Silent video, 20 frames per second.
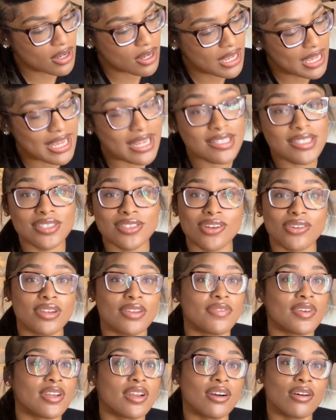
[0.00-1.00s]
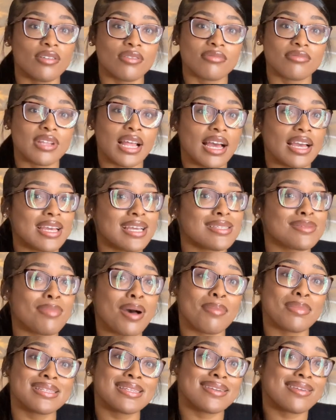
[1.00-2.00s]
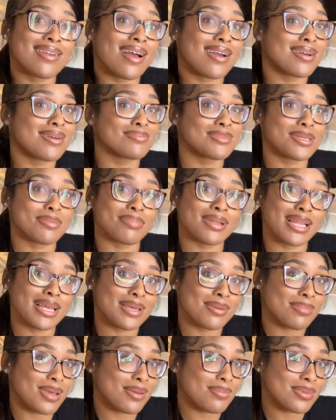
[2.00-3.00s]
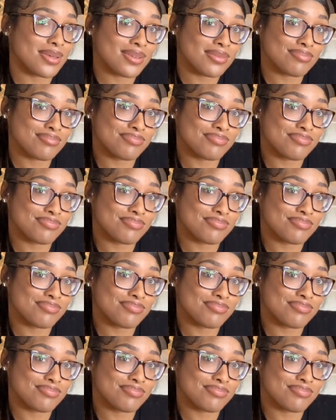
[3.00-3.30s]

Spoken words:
He just don't even know. Like, his mama did not come to play, baby.